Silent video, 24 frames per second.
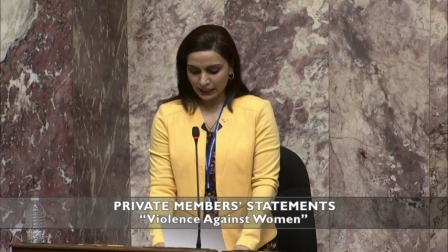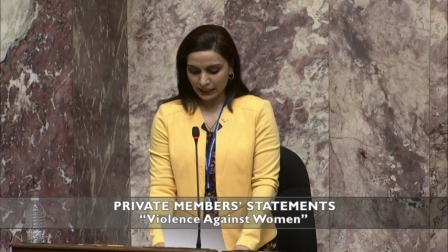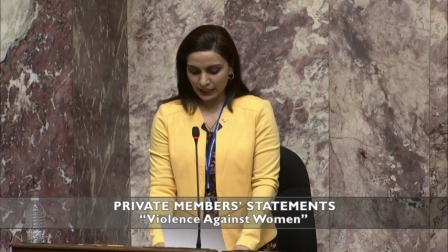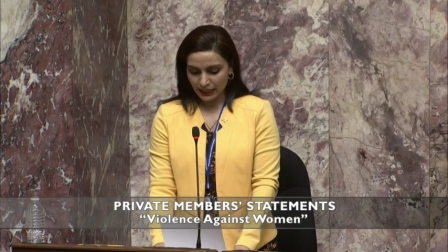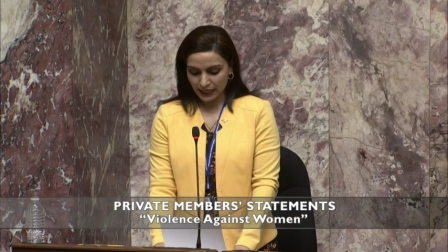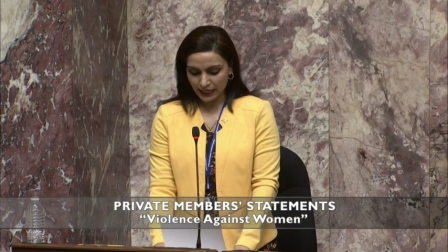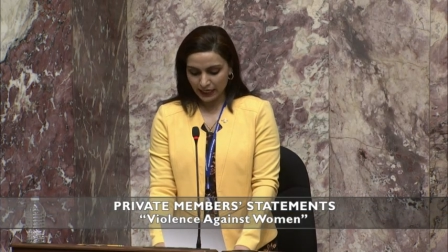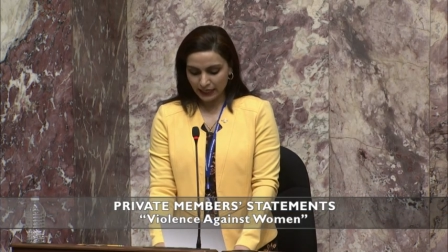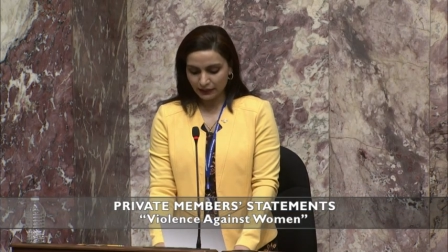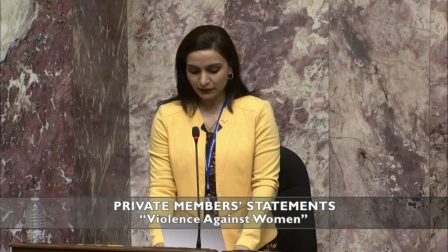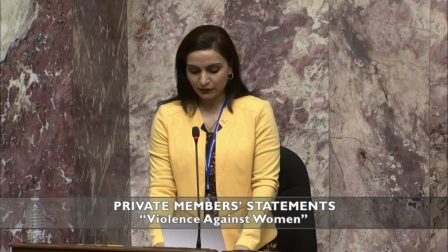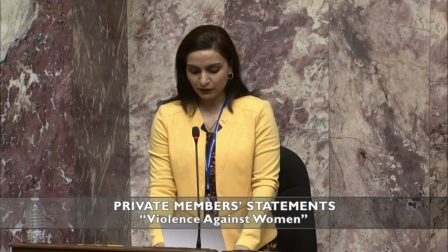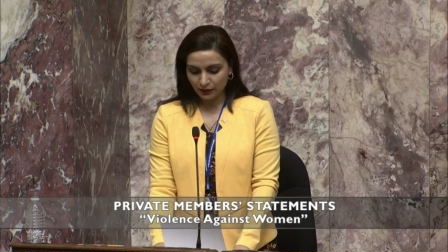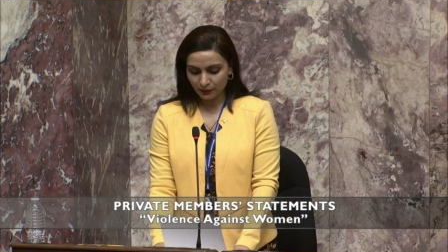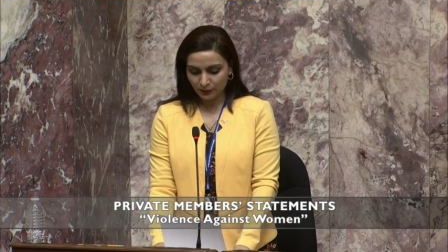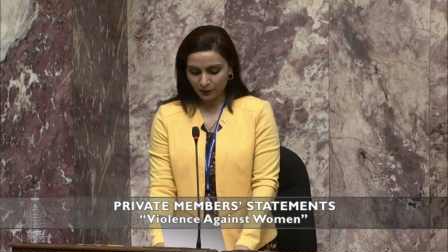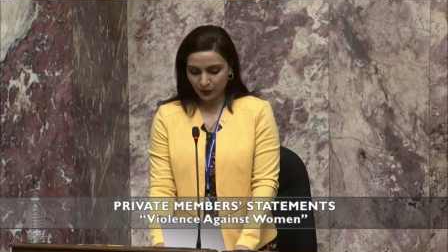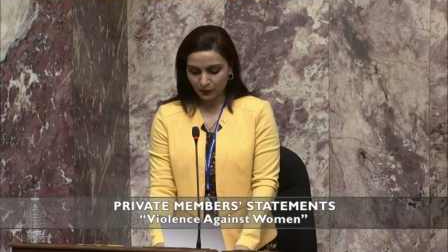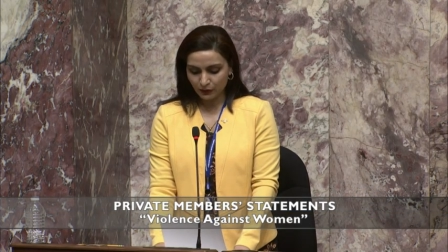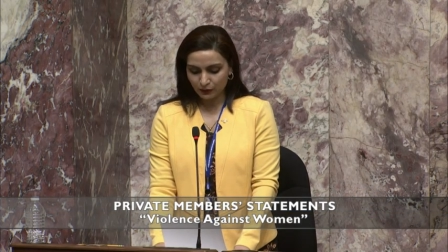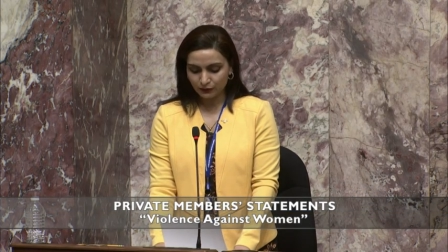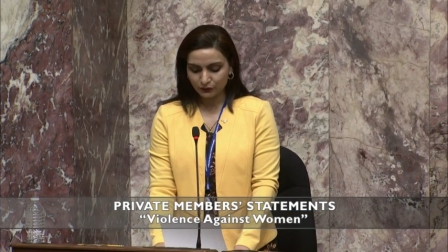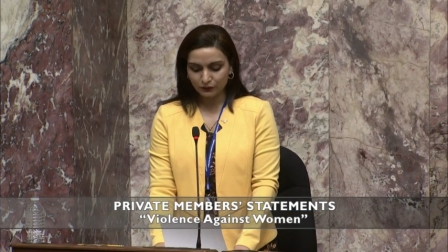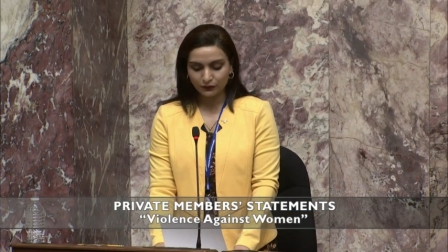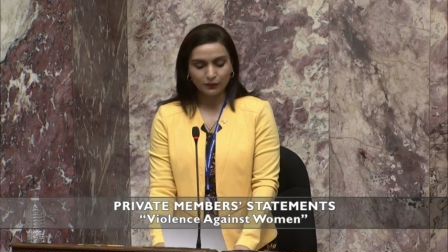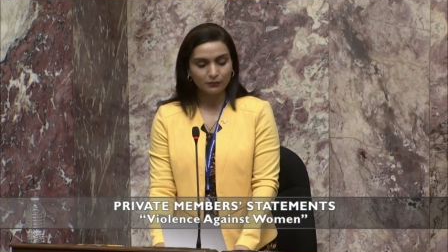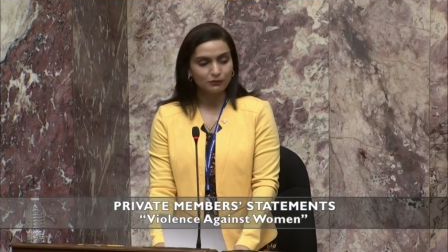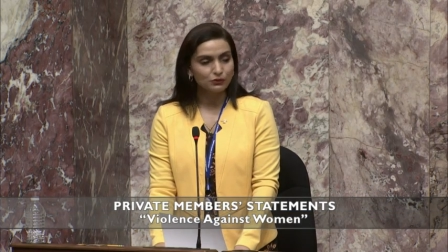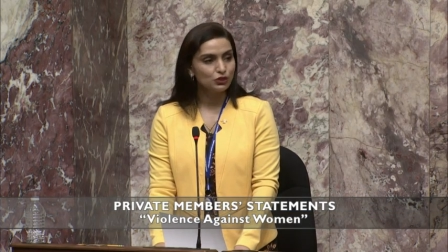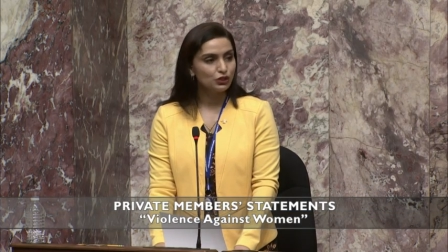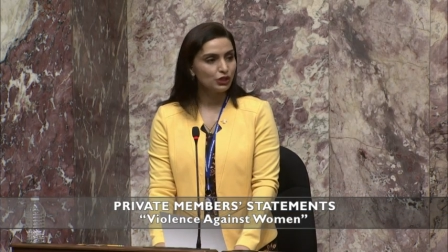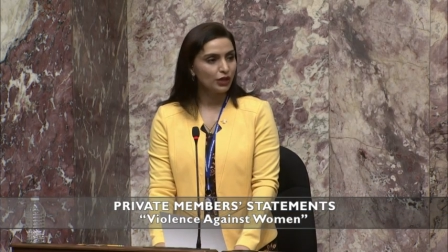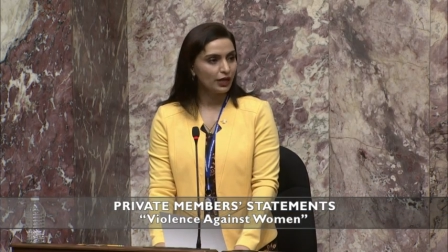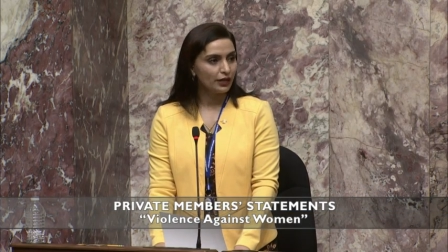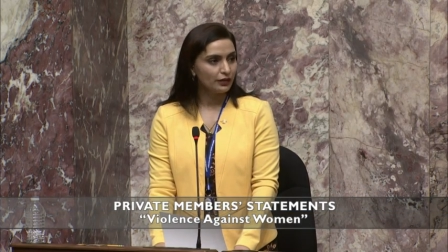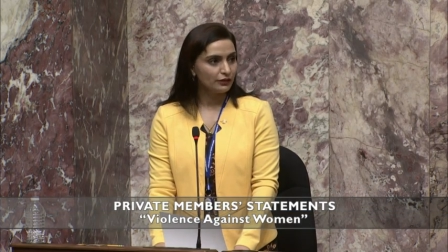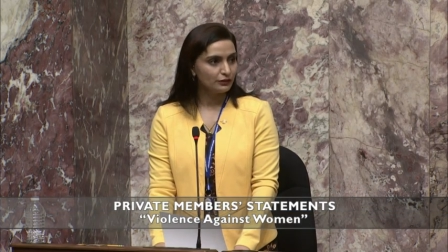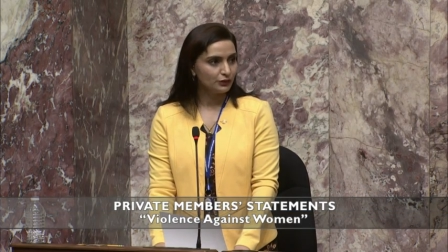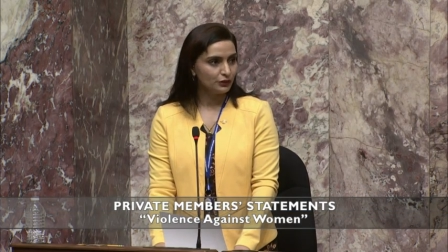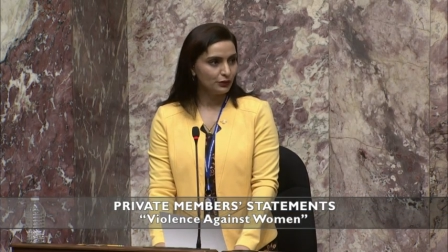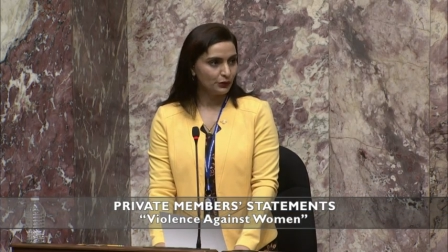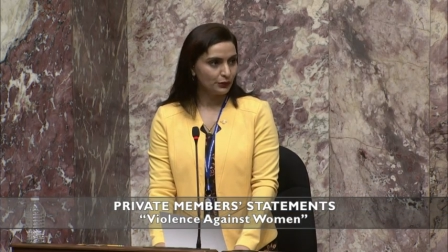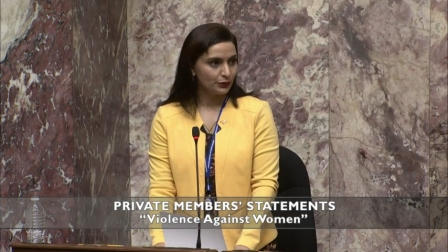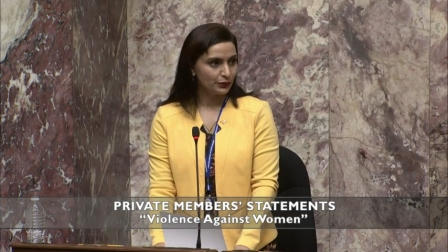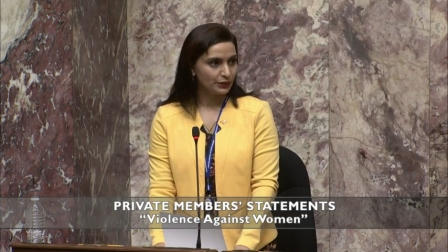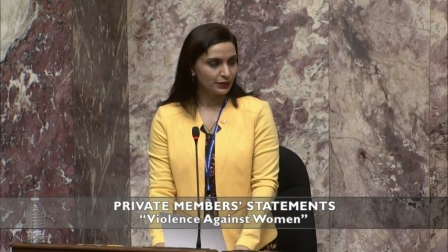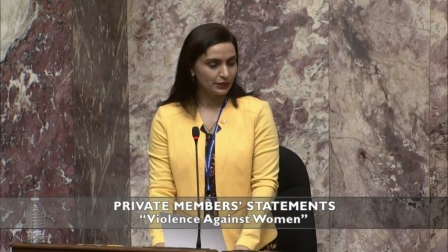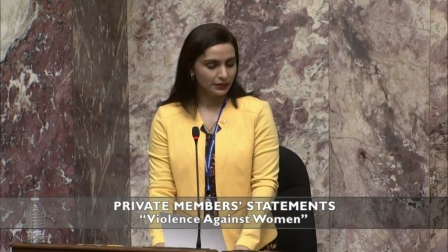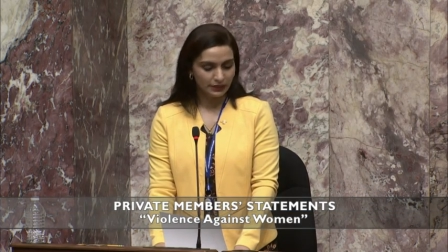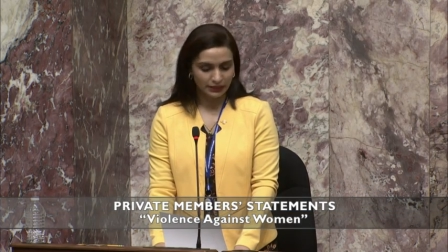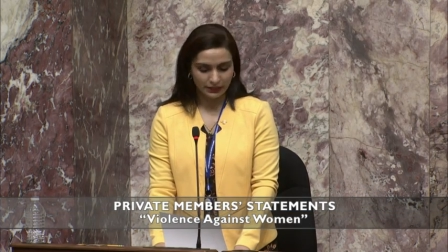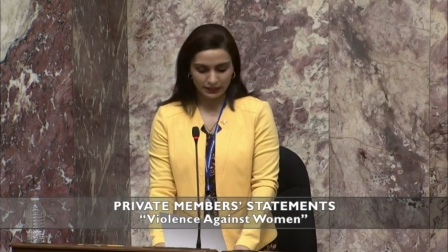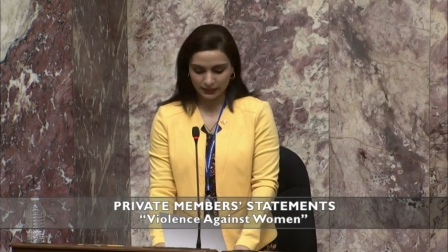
and abuse from childhood.